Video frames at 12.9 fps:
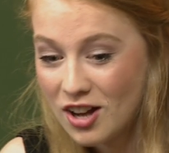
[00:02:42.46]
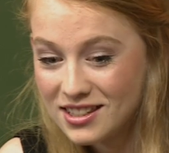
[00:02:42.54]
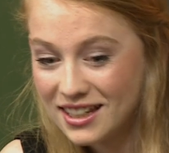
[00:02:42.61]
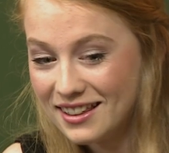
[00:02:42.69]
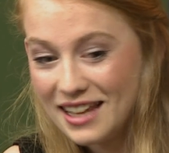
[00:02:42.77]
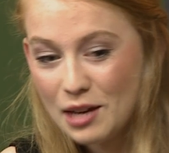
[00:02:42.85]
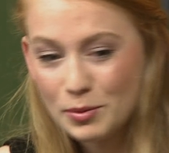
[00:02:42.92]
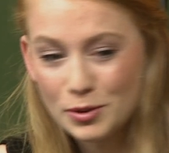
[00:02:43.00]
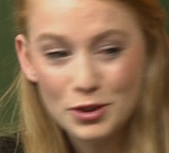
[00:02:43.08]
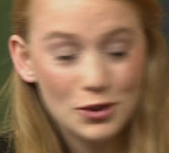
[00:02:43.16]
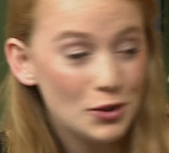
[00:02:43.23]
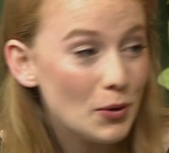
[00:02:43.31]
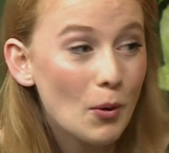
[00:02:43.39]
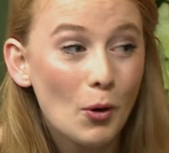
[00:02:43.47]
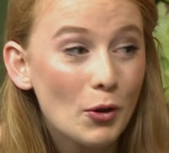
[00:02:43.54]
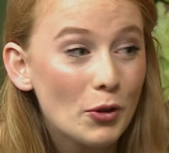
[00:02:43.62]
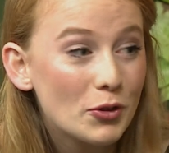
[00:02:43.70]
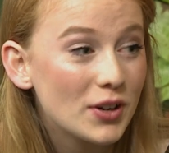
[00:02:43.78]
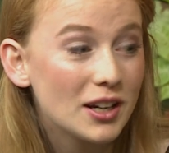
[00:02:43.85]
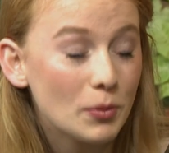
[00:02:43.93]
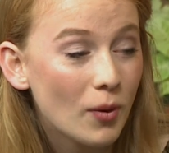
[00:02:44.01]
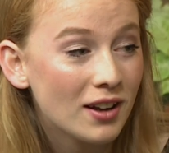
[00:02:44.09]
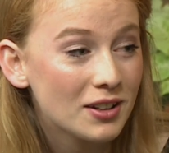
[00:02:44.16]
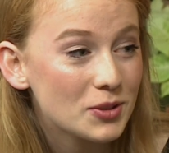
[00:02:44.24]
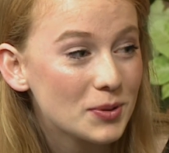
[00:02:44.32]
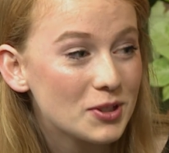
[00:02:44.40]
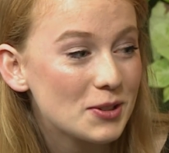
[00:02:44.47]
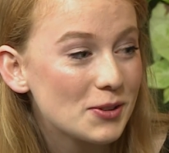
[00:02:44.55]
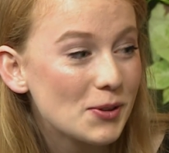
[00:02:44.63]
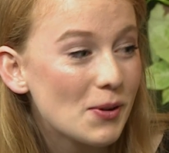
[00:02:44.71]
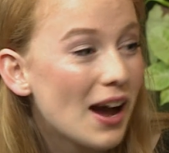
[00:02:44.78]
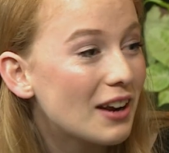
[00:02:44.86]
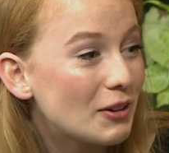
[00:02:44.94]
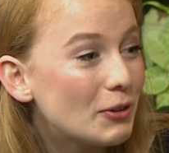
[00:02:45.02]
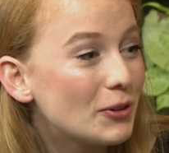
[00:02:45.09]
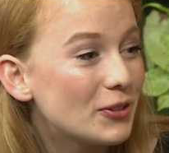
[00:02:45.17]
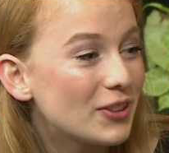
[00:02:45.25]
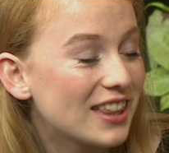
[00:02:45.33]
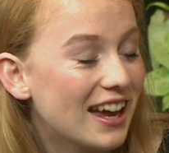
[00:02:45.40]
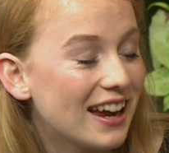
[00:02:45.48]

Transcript: dancing and able to do all three at once, which is quite a cool